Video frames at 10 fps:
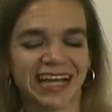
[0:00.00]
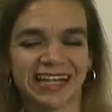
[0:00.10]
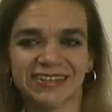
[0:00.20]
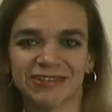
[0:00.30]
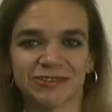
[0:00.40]

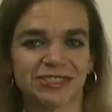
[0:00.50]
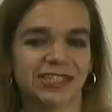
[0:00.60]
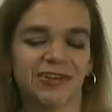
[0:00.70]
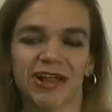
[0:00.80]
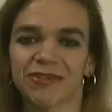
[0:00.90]
And there's
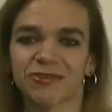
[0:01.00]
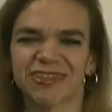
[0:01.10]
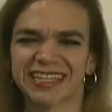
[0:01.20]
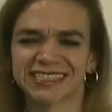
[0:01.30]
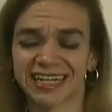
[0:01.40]
still other
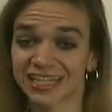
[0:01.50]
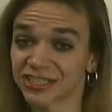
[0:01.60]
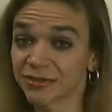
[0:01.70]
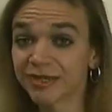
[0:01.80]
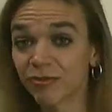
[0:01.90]
things that I
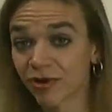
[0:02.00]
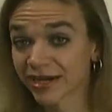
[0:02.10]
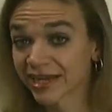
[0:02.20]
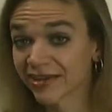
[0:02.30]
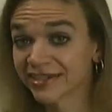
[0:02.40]
should be
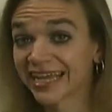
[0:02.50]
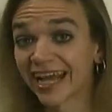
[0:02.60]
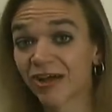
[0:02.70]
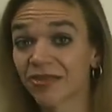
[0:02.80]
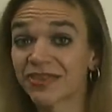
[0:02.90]
working on
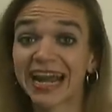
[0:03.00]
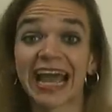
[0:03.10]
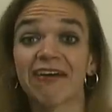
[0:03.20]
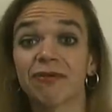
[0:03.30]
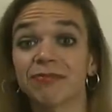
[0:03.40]
now that I
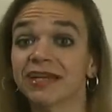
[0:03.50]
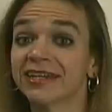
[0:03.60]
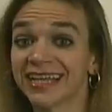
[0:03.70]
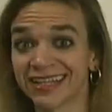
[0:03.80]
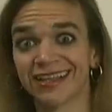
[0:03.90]
haven't been,
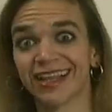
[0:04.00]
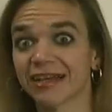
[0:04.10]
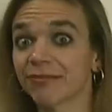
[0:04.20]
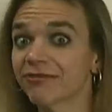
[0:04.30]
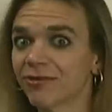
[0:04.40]
like
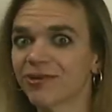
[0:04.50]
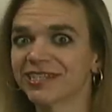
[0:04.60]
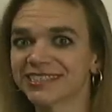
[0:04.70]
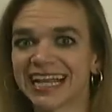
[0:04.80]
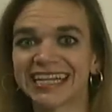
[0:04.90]
my
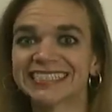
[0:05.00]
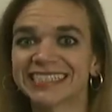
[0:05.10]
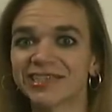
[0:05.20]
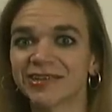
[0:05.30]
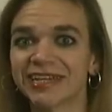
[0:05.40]
voice. I
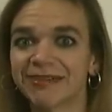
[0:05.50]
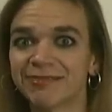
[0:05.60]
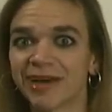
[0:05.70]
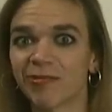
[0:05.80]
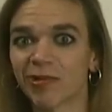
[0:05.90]
still am
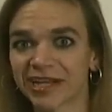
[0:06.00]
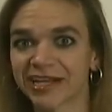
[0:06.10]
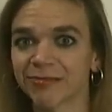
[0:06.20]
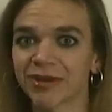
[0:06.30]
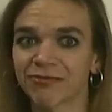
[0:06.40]
not working
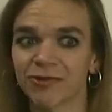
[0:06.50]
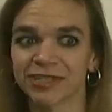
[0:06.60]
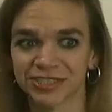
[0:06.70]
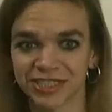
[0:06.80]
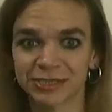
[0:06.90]
on my
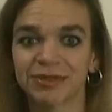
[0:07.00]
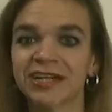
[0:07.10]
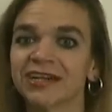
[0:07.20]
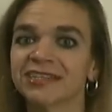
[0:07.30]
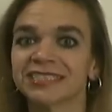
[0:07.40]
voice just
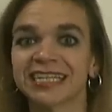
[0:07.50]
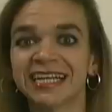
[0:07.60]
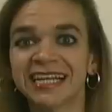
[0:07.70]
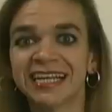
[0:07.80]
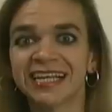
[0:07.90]
because
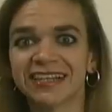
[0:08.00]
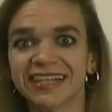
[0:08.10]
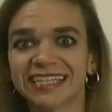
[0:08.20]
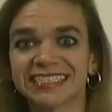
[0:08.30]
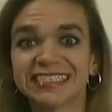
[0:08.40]

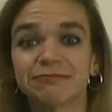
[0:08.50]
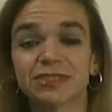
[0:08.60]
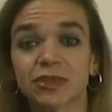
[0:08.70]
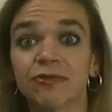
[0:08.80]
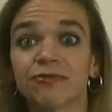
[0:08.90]
things seem
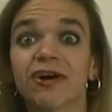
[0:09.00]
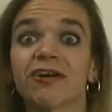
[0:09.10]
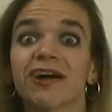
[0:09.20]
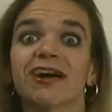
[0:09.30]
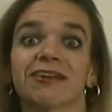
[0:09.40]
so far
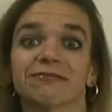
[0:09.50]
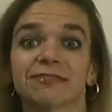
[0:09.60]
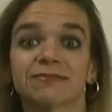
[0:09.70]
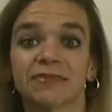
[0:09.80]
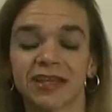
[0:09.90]
off.
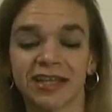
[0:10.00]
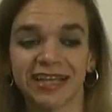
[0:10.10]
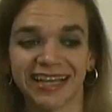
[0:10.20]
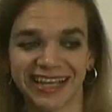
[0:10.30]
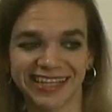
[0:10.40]

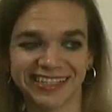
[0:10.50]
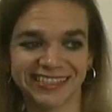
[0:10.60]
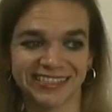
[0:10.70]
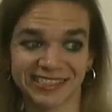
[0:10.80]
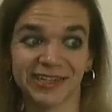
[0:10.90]

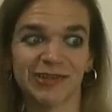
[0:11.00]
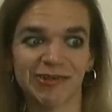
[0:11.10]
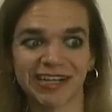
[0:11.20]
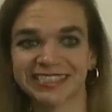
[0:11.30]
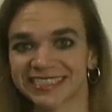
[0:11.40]
And so
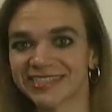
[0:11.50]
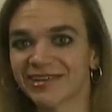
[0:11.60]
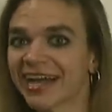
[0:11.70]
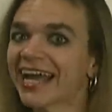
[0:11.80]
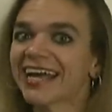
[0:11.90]
I
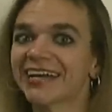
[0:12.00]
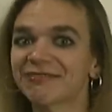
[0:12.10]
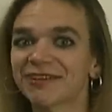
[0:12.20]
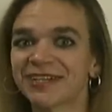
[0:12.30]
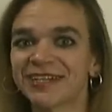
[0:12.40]
still have
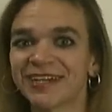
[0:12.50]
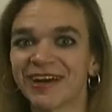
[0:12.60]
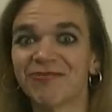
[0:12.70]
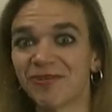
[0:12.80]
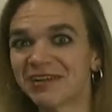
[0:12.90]

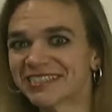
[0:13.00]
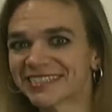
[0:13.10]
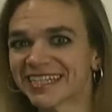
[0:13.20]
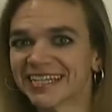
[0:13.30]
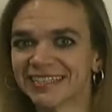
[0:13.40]
a voice
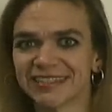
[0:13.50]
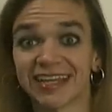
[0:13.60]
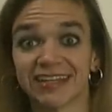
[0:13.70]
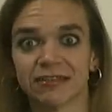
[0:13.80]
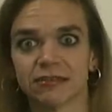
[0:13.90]
that
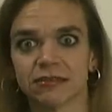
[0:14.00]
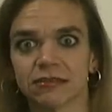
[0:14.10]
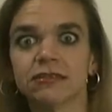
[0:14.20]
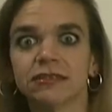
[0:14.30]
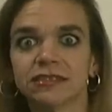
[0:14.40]

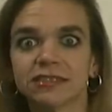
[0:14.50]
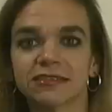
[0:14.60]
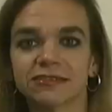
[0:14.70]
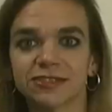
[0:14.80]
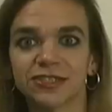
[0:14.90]
isn't
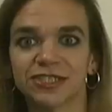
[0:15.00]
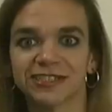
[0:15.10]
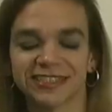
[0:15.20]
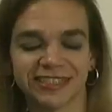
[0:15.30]
good.